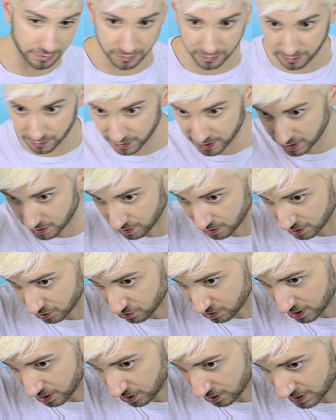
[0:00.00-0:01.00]
through it, you can
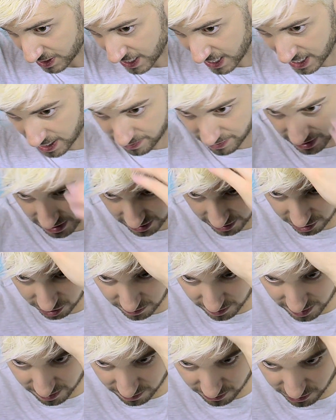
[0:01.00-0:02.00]
try to dab a
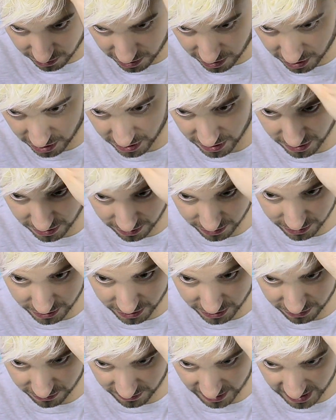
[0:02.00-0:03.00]
little bit more on those
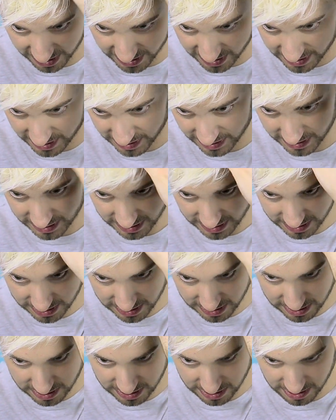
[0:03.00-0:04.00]
strands.
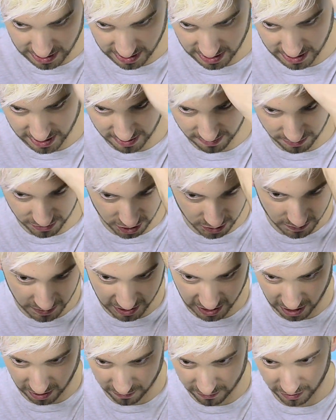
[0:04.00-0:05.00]
Just
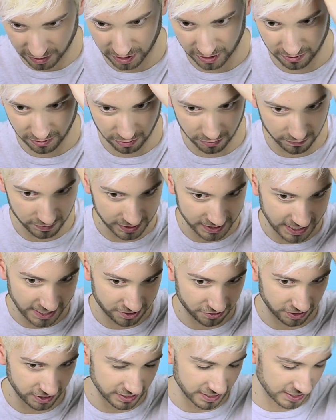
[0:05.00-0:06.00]
be careful you don't
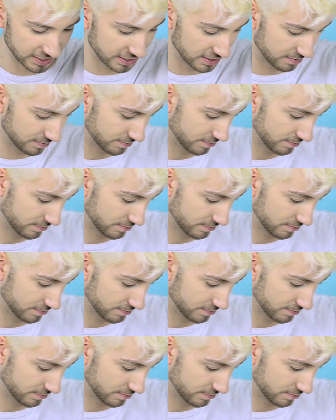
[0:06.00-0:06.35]
oversaturate like